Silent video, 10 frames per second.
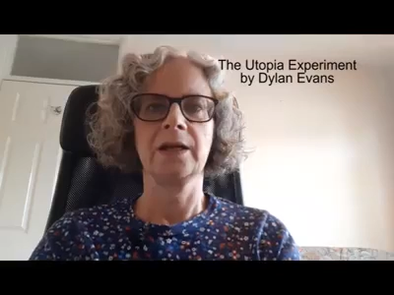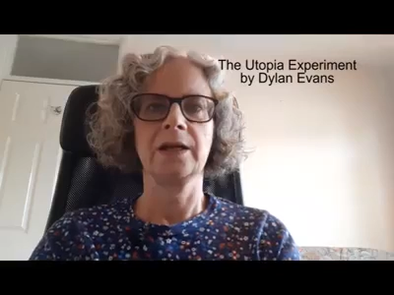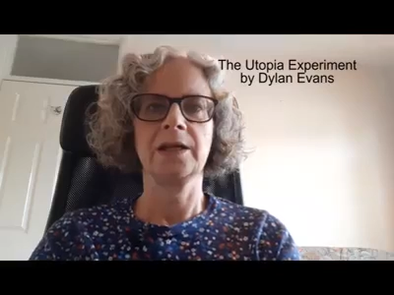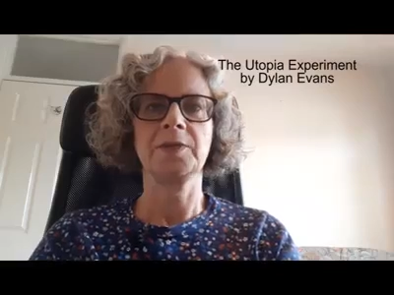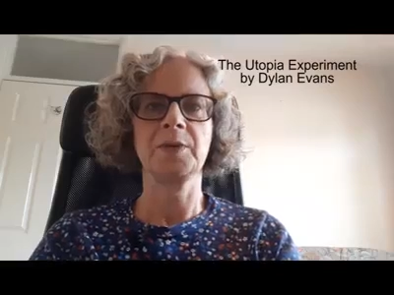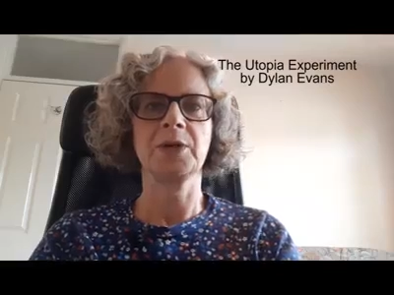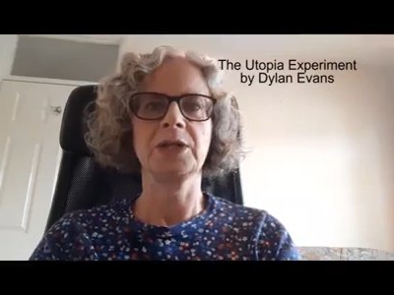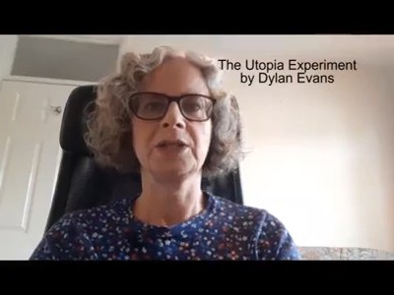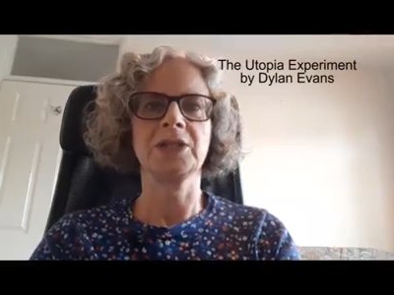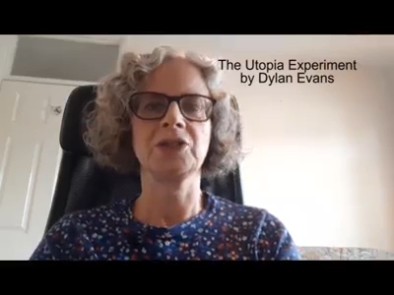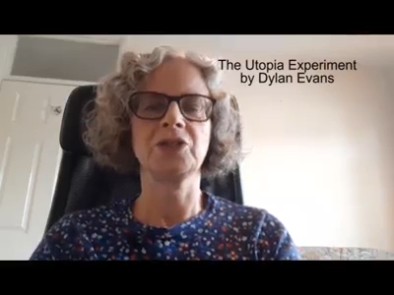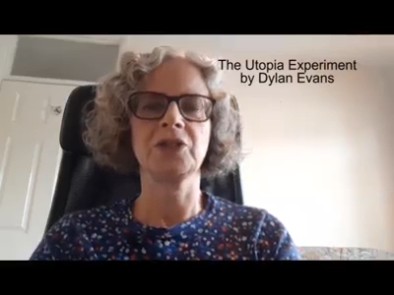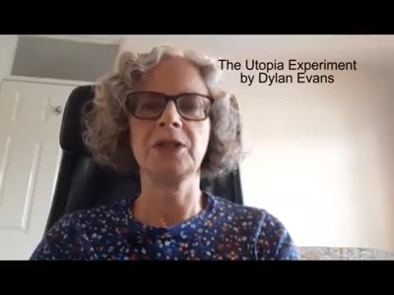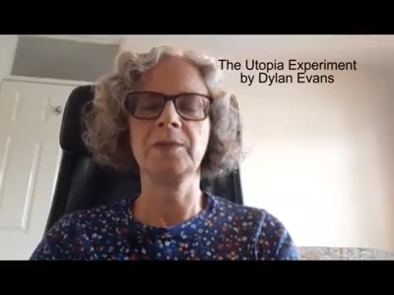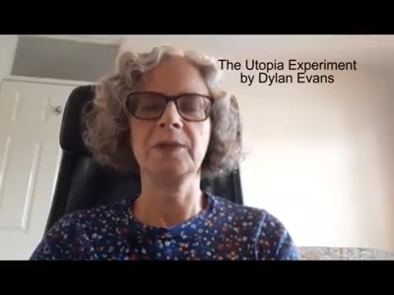His book is an
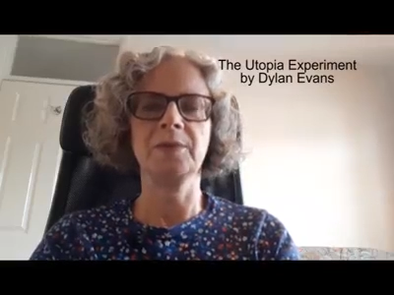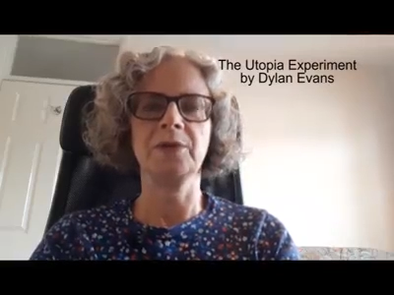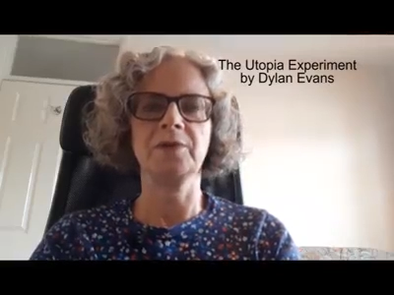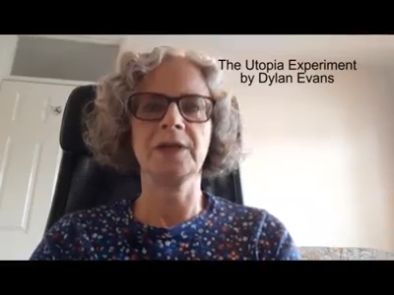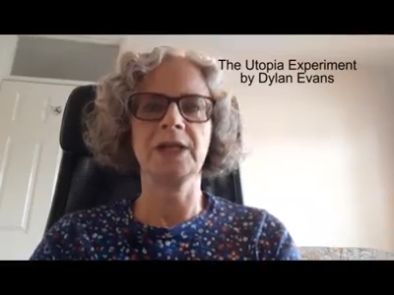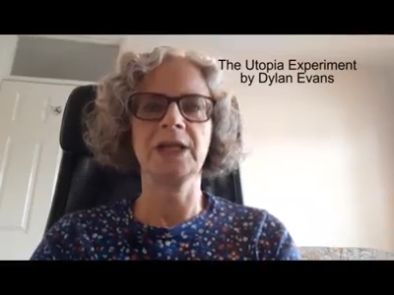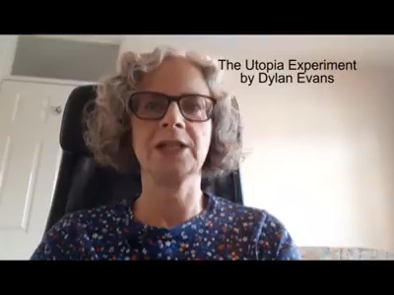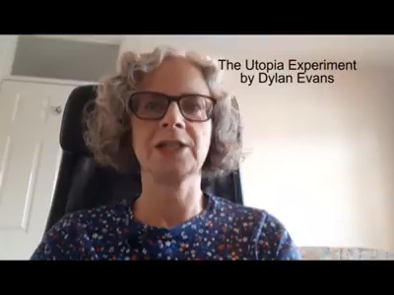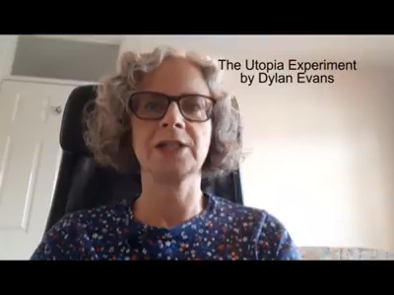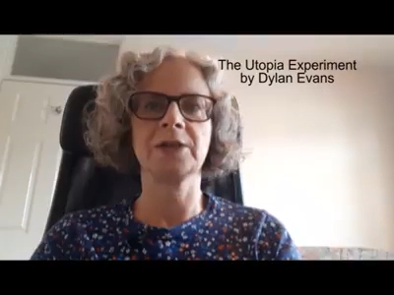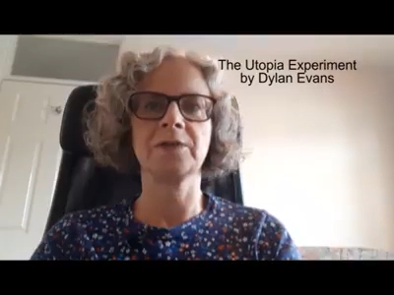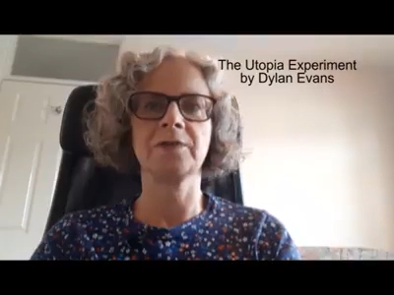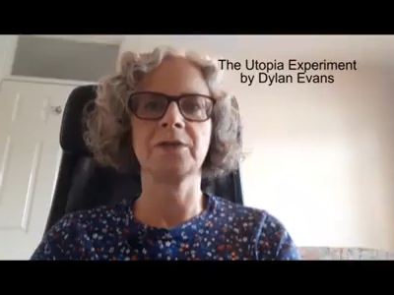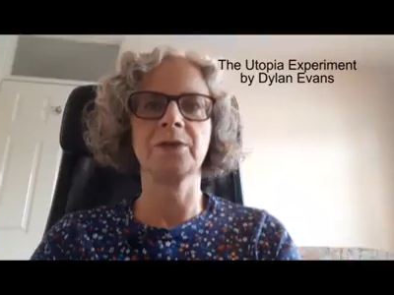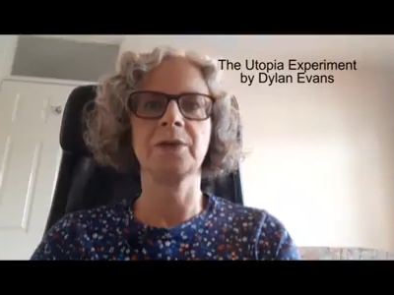extremely moving,
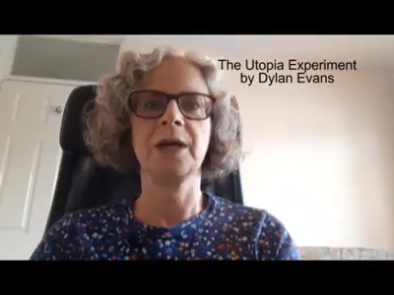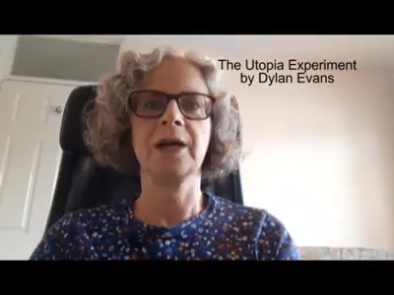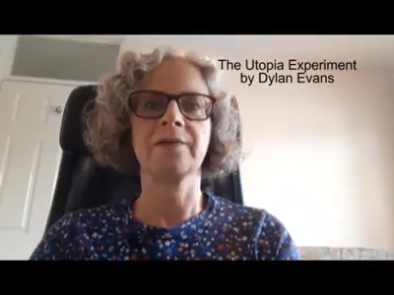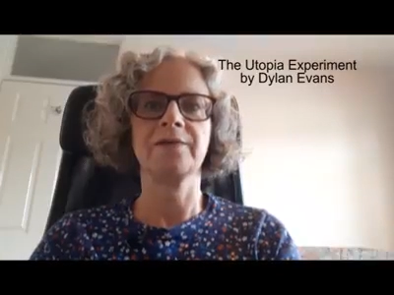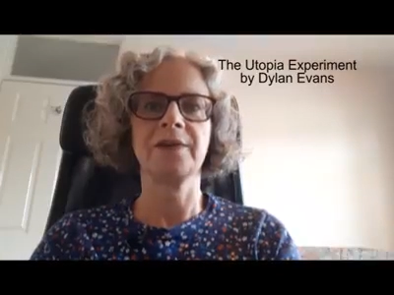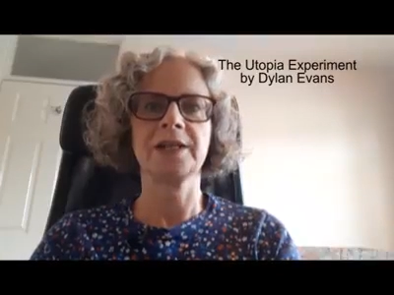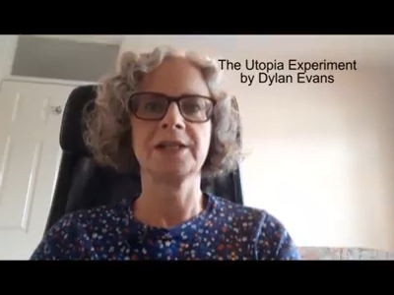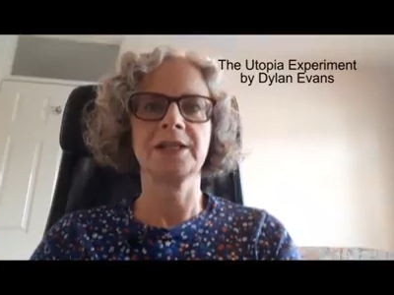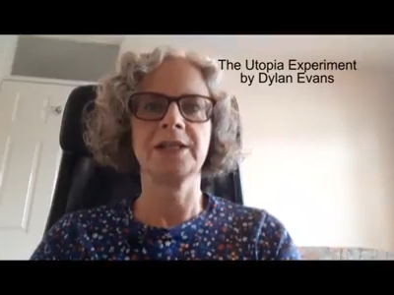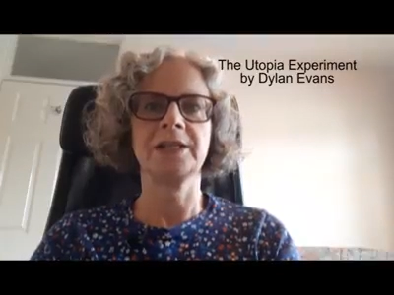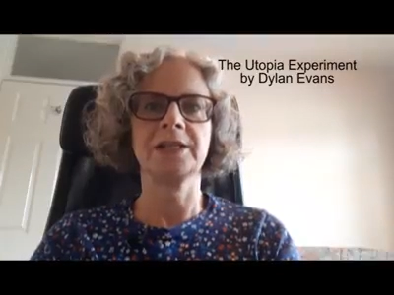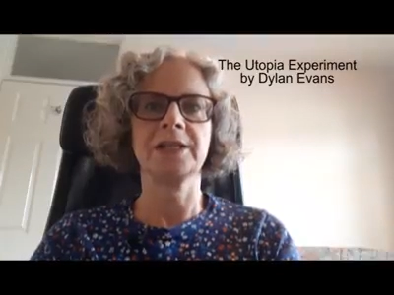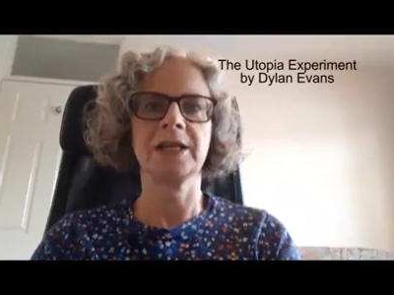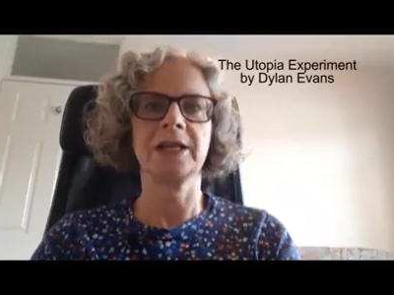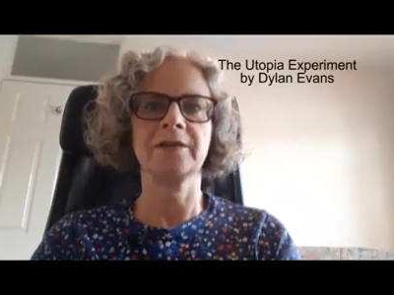insightful and fascinating
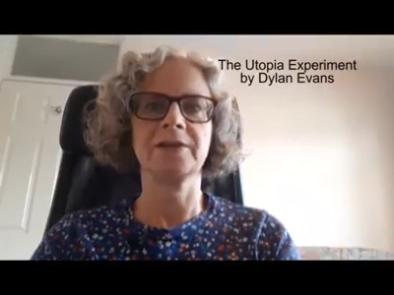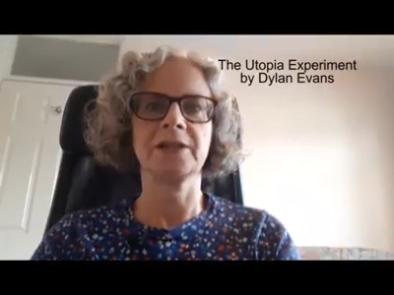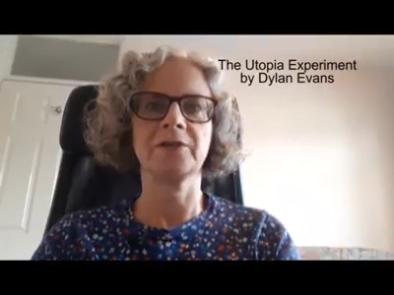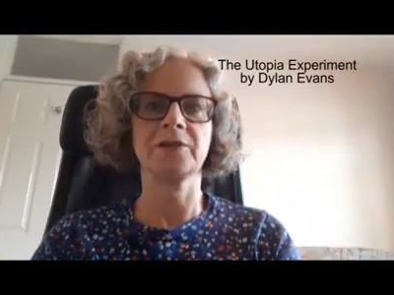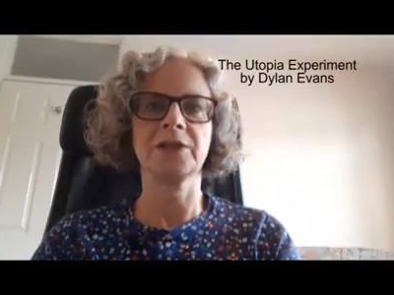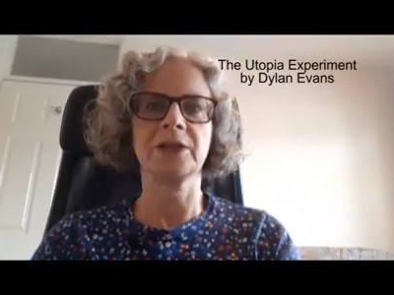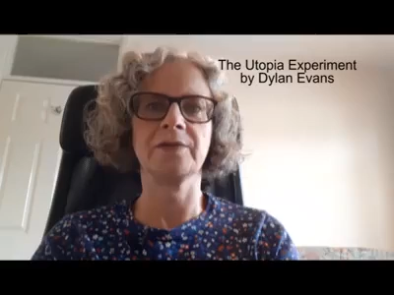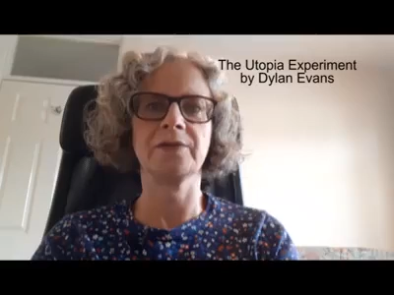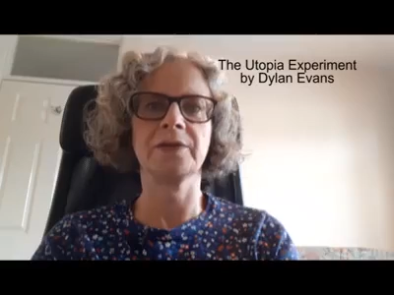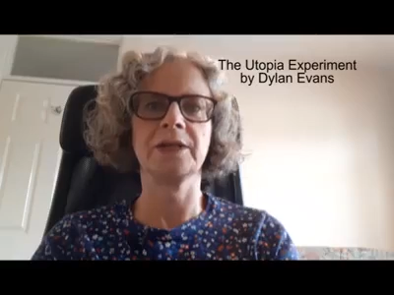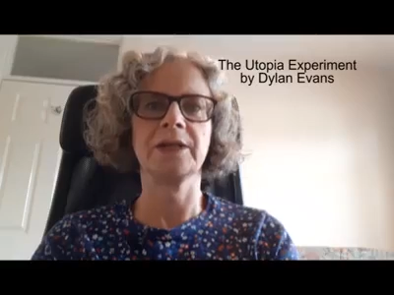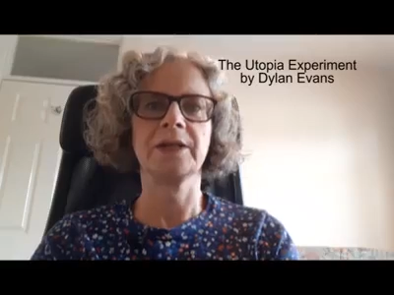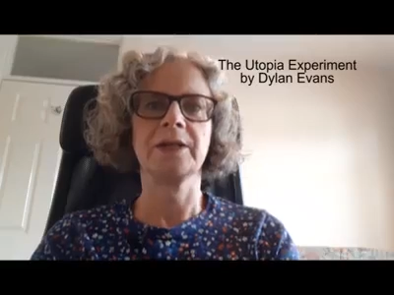tale of self-discovery,